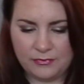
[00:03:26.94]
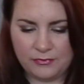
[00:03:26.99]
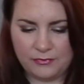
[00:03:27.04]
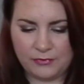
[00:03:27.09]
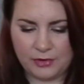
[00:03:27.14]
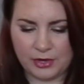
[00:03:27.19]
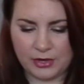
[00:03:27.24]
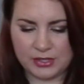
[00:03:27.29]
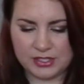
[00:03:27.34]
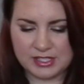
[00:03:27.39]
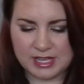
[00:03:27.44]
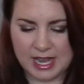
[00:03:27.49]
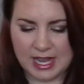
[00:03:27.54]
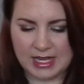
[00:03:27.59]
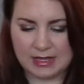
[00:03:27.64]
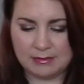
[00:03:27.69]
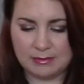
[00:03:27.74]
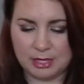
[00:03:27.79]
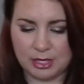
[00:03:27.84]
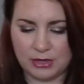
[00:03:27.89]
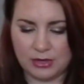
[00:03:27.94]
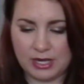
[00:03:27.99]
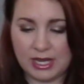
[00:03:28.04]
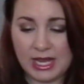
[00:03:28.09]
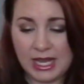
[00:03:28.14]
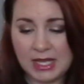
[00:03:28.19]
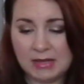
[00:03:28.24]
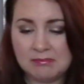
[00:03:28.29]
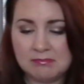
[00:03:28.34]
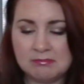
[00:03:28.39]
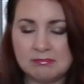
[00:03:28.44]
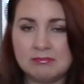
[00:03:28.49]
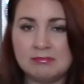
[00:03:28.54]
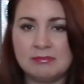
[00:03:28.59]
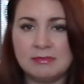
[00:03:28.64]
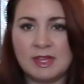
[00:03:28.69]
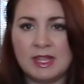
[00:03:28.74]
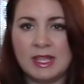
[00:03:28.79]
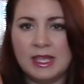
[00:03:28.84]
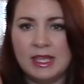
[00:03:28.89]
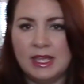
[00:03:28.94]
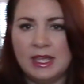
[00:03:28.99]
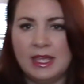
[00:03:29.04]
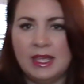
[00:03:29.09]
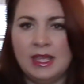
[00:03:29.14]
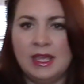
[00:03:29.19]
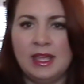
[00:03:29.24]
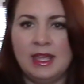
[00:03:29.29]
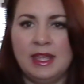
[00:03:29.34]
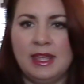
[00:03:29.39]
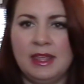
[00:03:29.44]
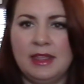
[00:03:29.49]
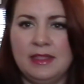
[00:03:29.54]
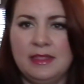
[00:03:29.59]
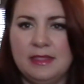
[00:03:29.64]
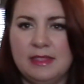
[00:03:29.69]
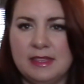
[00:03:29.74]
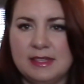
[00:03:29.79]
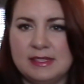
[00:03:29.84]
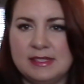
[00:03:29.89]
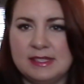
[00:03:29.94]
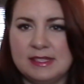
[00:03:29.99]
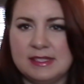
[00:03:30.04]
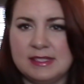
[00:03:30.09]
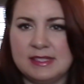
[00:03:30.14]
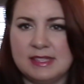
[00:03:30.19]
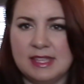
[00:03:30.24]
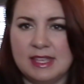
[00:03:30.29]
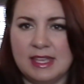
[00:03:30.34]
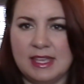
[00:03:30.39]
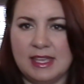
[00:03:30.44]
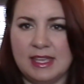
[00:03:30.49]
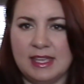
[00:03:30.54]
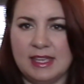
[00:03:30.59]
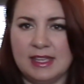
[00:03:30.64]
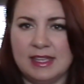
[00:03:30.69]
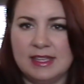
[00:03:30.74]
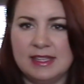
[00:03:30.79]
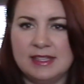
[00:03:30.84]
First Aid Beauty. This is the